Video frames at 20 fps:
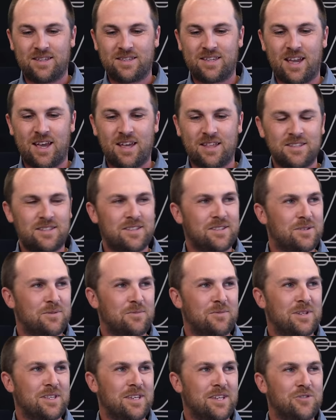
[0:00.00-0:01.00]
yeah, this is a
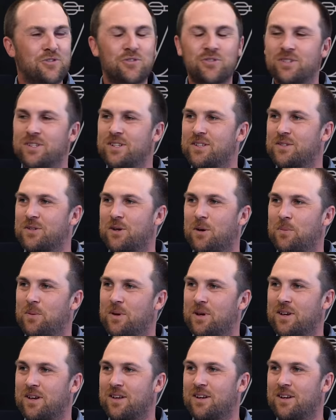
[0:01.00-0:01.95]
really interesting topic.